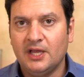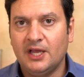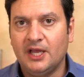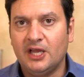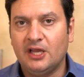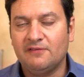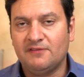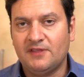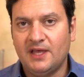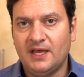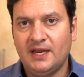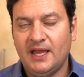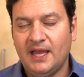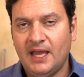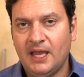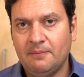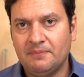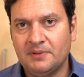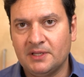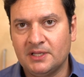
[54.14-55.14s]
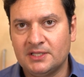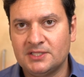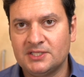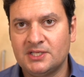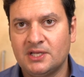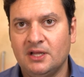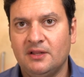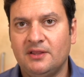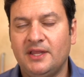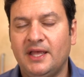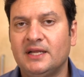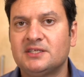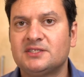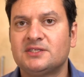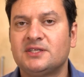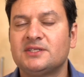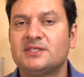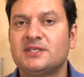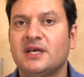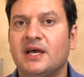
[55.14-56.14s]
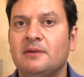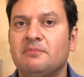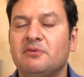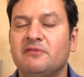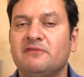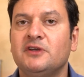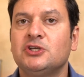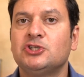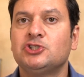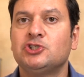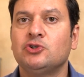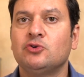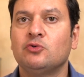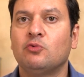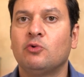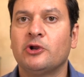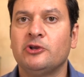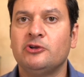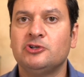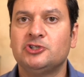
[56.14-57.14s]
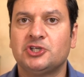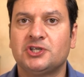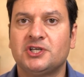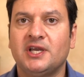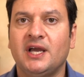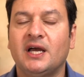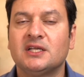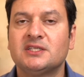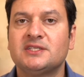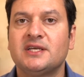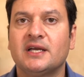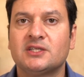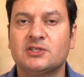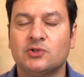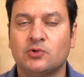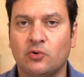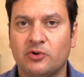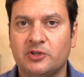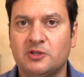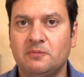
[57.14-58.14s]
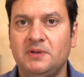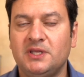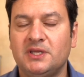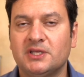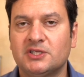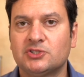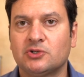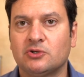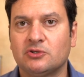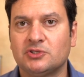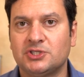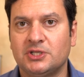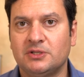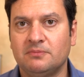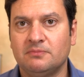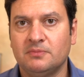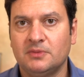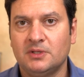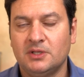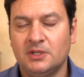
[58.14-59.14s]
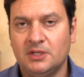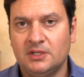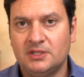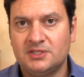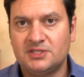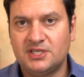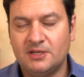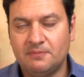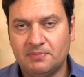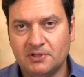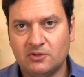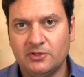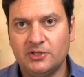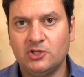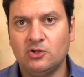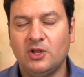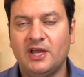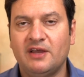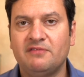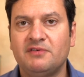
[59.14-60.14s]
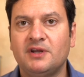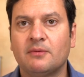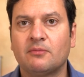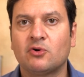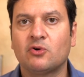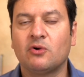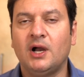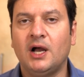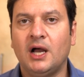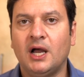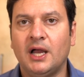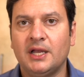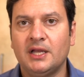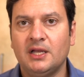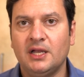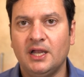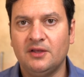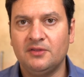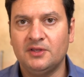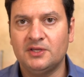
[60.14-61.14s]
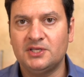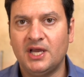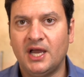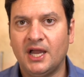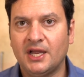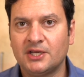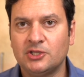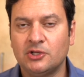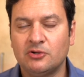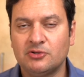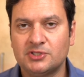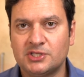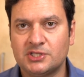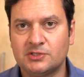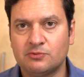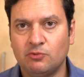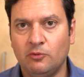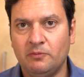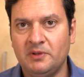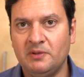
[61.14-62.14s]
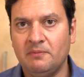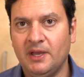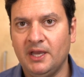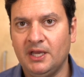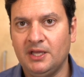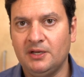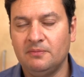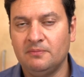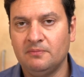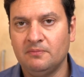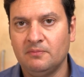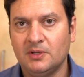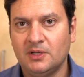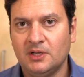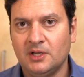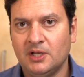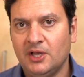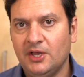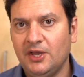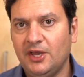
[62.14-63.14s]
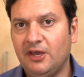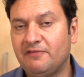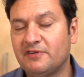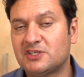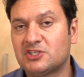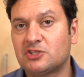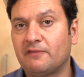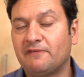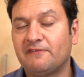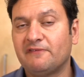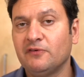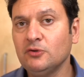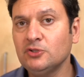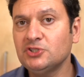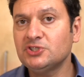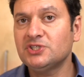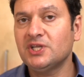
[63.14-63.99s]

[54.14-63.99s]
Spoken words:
If that happens, that's the type of issue where you should contact an orthopedic surgeon. Typically you'll have an MRI and the diagnosis will be made. If it's the first